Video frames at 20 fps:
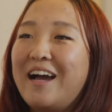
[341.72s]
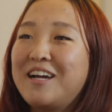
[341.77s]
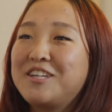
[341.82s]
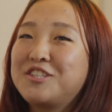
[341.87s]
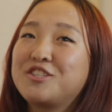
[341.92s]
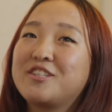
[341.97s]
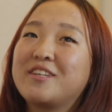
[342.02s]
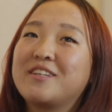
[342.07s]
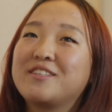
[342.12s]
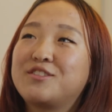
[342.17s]

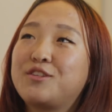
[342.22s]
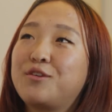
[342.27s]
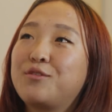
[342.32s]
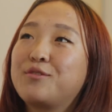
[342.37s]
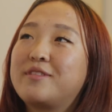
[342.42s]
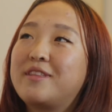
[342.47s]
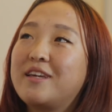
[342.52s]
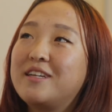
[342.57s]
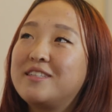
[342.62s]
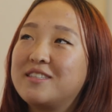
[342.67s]
actually, so
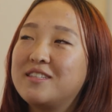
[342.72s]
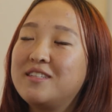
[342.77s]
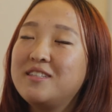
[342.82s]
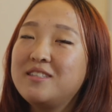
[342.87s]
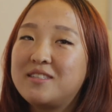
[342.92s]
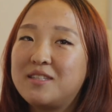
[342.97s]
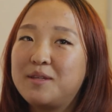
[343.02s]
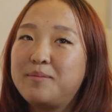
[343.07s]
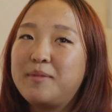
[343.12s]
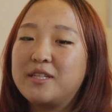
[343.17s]
they didn't
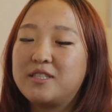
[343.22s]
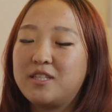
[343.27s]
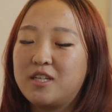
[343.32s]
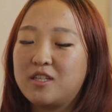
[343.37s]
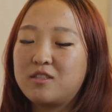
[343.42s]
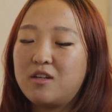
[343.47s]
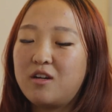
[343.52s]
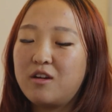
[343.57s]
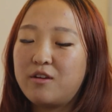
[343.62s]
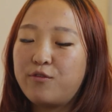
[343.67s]
see my
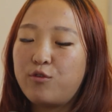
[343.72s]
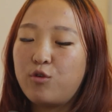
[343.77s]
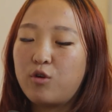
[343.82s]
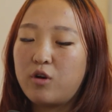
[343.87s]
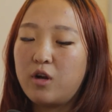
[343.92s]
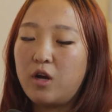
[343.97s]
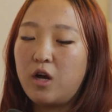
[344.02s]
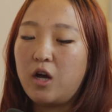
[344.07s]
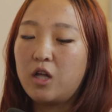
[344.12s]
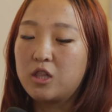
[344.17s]
TikTok
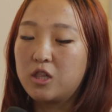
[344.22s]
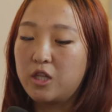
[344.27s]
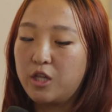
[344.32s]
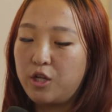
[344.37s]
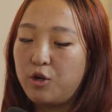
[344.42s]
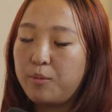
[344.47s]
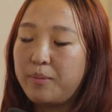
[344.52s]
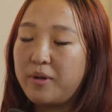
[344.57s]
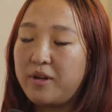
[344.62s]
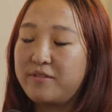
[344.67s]
for a
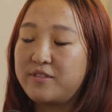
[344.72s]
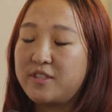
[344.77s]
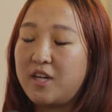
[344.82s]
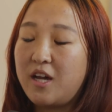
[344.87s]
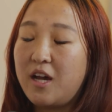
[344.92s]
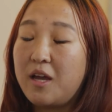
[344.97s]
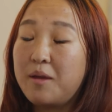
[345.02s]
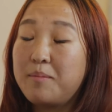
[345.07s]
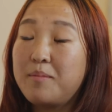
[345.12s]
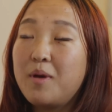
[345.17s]
little bit of
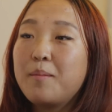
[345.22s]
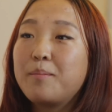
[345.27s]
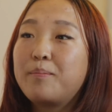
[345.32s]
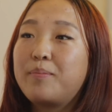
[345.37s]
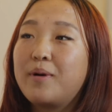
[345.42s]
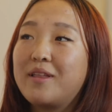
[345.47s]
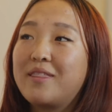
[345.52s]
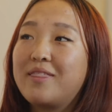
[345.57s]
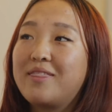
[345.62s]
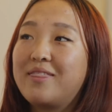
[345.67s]
time,
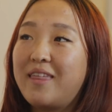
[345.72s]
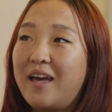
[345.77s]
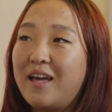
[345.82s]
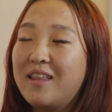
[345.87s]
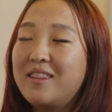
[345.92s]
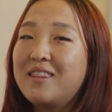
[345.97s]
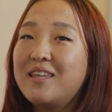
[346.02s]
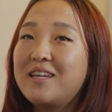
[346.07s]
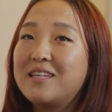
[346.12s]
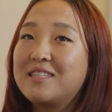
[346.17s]
but
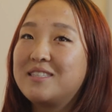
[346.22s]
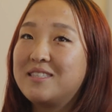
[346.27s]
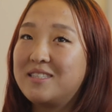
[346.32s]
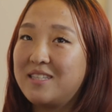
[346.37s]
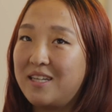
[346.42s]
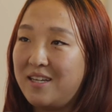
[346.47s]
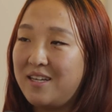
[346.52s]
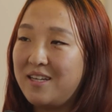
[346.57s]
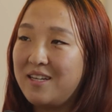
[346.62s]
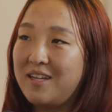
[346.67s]
then they
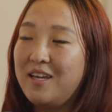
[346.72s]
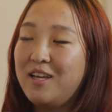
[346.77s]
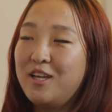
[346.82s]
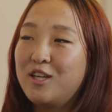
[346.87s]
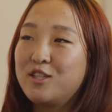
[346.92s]
did.